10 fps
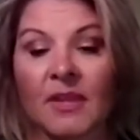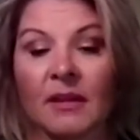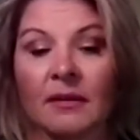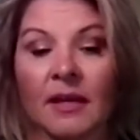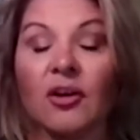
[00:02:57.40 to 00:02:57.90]

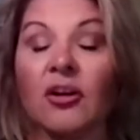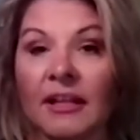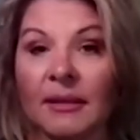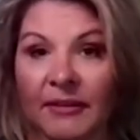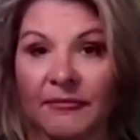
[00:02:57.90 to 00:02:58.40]

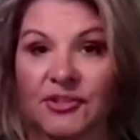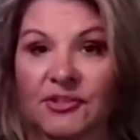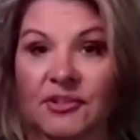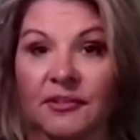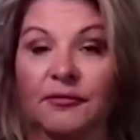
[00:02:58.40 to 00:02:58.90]
alcoholic
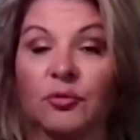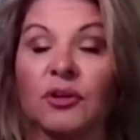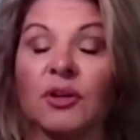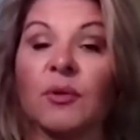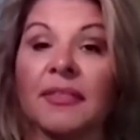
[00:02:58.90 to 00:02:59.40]
beverages on the
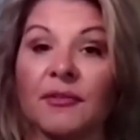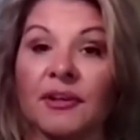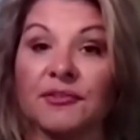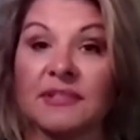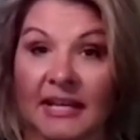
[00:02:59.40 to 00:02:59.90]
floor, without
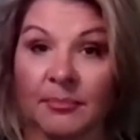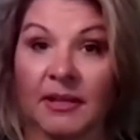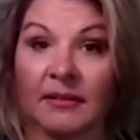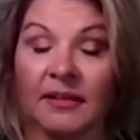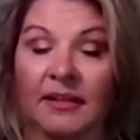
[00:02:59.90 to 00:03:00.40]

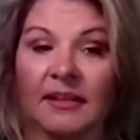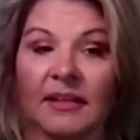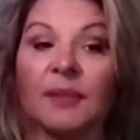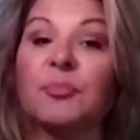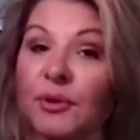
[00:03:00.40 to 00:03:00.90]
entertainment,
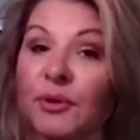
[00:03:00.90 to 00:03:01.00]
in a pretty